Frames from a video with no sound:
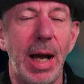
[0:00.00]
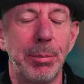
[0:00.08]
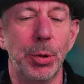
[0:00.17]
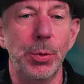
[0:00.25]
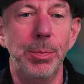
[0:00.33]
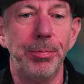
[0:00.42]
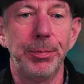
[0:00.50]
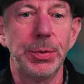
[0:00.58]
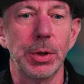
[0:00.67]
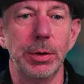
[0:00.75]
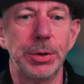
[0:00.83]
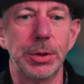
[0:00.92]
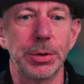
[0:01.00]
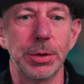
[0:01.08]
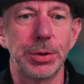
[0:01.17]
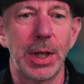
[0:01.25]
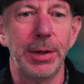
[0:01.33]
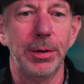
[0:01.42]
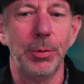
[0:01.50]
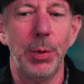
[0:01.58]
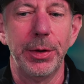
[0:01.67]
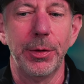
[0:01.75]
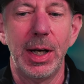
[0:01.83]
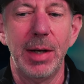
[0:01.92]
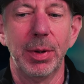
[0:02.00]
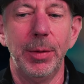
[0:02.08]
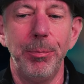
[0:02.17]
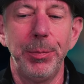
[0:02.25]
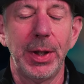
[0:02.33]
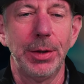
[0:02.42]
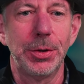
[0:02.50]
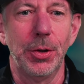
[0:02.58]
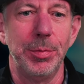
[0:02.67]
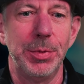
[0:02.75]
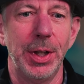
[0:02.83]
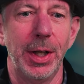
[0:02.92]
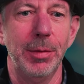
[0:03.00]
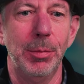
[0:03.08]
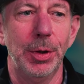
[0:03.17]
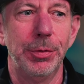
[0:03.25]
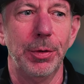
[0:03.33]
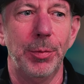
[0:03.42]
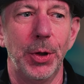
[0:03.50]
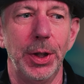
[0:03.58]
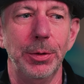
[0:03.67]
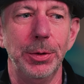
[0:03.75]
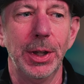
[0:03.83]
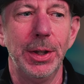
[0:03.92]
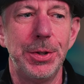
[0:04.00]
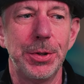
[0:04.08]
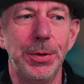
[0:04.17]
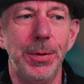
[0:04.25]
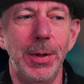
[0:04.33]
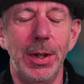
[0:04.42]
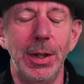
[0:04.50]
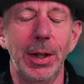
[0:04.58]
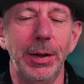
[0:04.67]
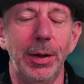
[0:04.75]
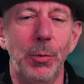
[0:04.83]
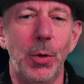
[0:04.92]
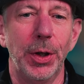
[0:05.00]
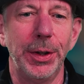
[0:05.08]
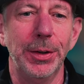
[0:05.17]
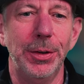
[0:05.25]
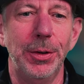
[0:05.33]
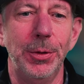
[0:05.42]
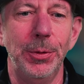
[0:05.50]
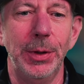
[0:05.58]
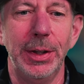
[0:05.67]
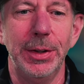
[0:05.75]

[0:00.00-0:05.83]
Apple. So it's just a standard weather app. Typed in Edinburgh for my location, and then what I can do